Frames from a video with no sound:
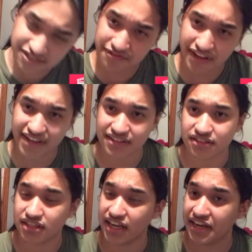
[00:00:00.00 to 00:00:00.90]

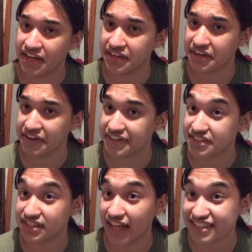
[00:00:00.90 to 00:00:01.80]

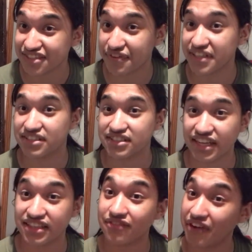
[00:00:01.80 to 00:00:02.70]
last effect is
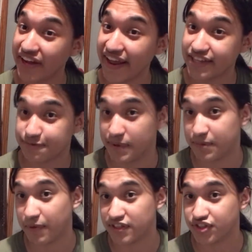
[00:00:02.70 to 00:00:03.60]
that Divine
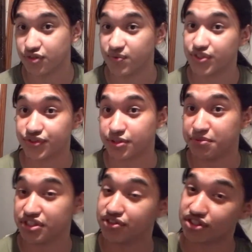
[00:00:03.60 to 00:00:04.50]
Azemech monster ritual
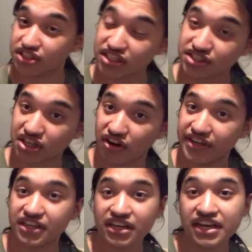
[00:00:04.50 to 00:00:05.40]
summon using this
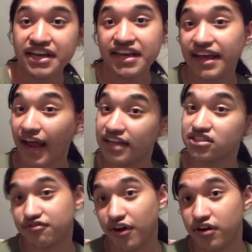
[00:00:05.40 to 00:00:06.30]
card
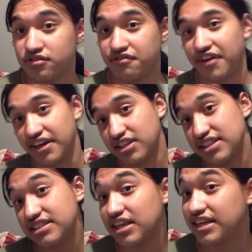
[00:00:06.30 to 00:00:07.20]
gains the following effect.
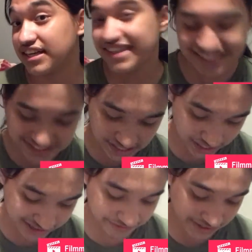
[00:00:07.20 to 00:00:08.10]
It's
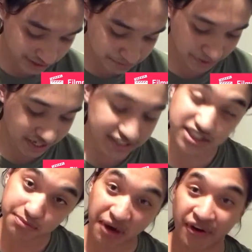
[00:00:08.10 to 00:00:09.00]
unaffected by
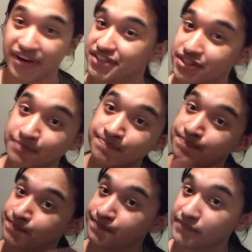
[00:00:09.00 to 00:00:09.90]
spell cards.
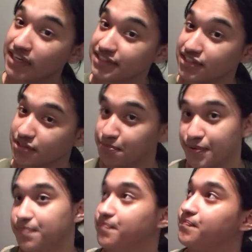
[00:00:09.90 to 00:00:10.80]
Nice and
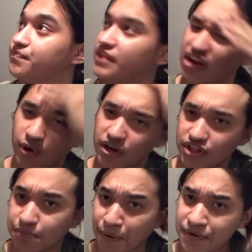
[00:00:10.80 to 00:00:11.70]
simple. Well,
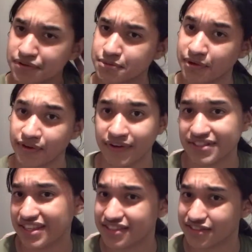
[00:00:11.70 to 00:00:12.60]
your opponent's spell
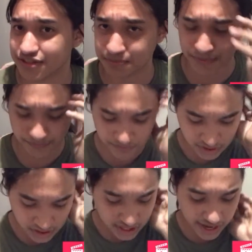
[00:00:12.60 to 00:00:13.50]
cards. Nice and simple.
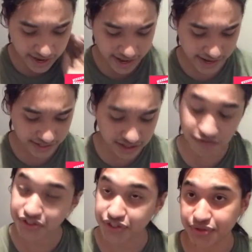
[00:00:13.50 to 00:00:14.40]
A
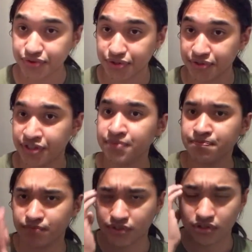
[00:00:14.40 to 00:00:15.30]
level 2 tuner.
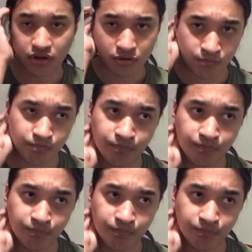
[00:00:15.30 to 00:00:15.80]
So